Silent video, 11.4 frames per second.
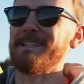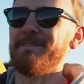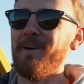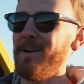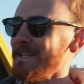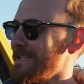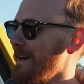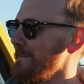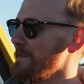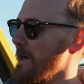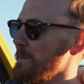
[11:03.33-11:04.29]
Safari
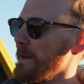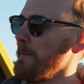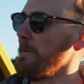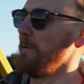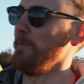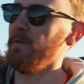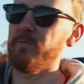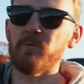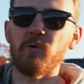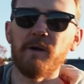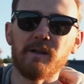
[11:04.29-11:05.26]
soft tops allow me to remove
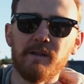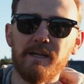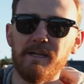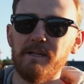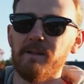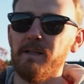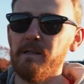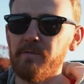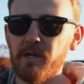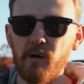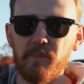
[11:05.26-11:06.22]
them quickly,
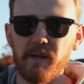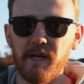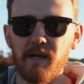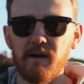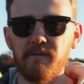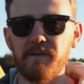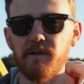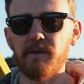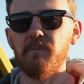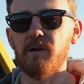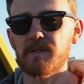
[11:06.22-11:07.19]
leave it open air
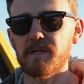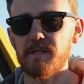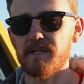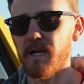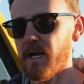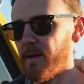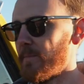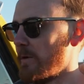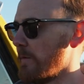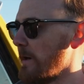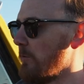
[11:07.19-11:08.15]
feeling most of the time,
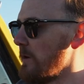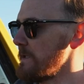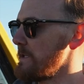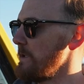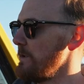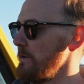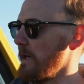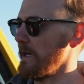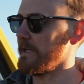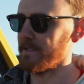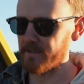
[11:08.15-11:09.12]
but when I want to,
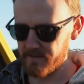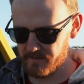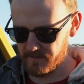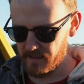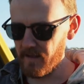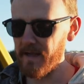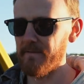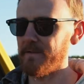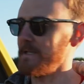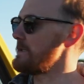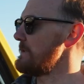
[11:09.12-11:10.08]
I'll have
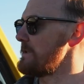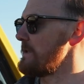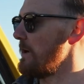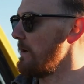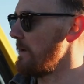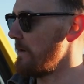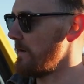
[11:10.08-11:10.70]
these installed.